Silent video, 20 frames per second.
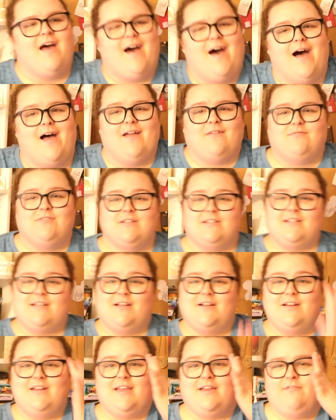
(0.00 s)
I'm just
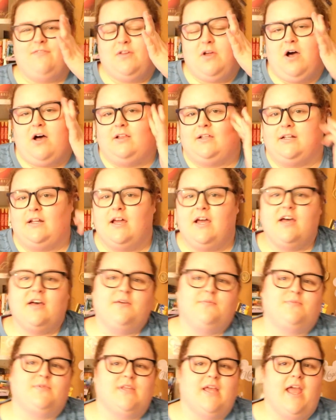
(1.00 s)
here to give you all an
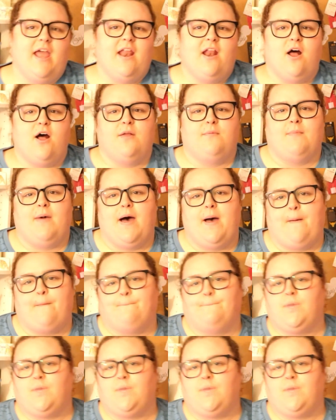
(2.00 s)
update on my